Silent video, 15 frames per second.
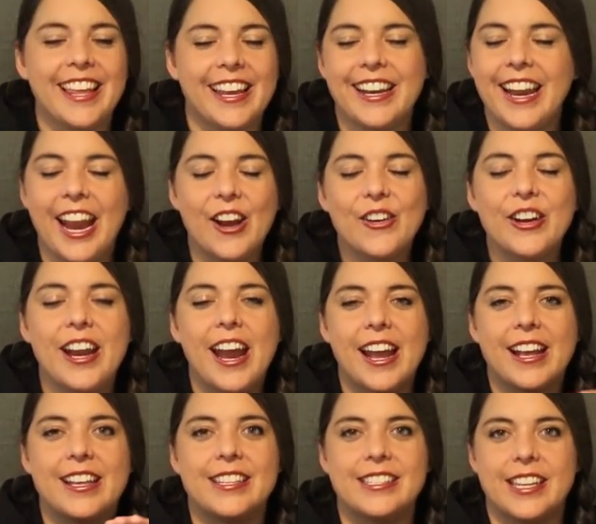And Aaron
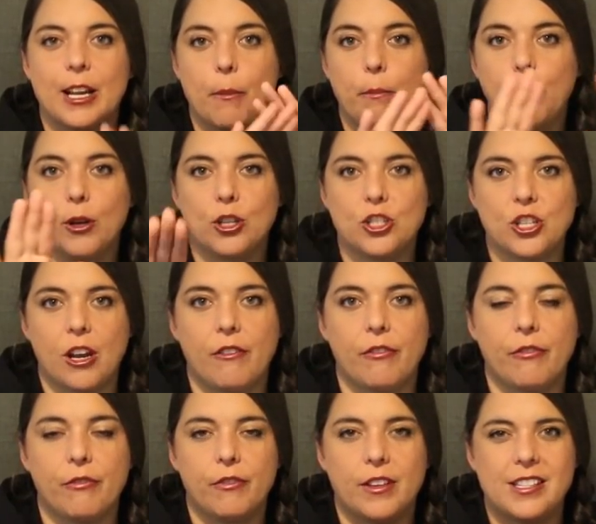has like a
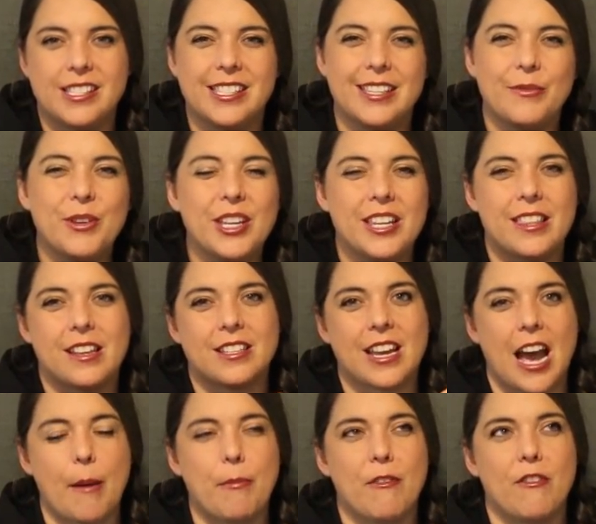bookshelf, really the
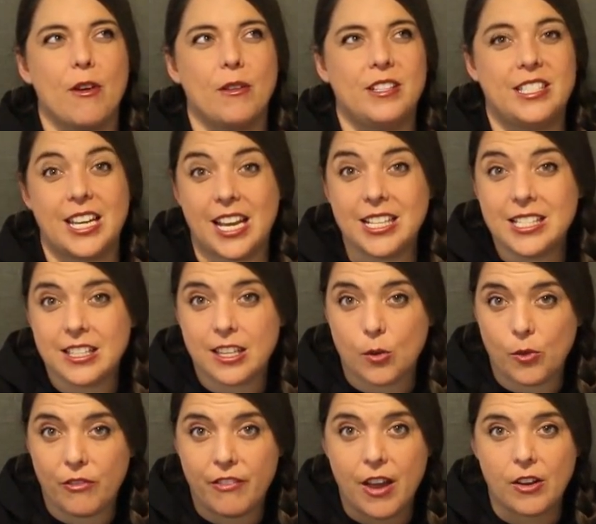top of a desk
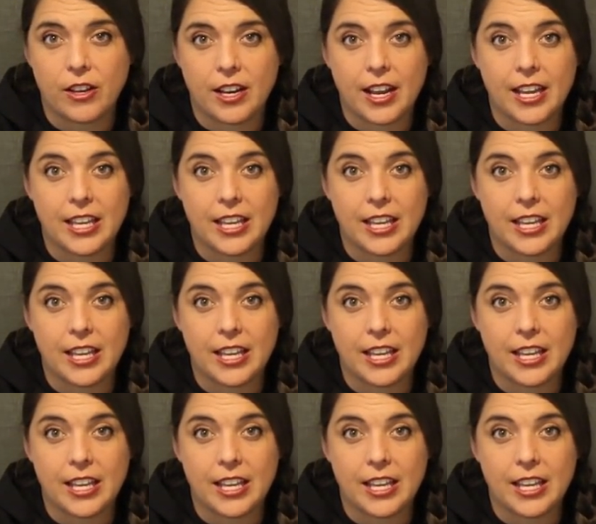that we found at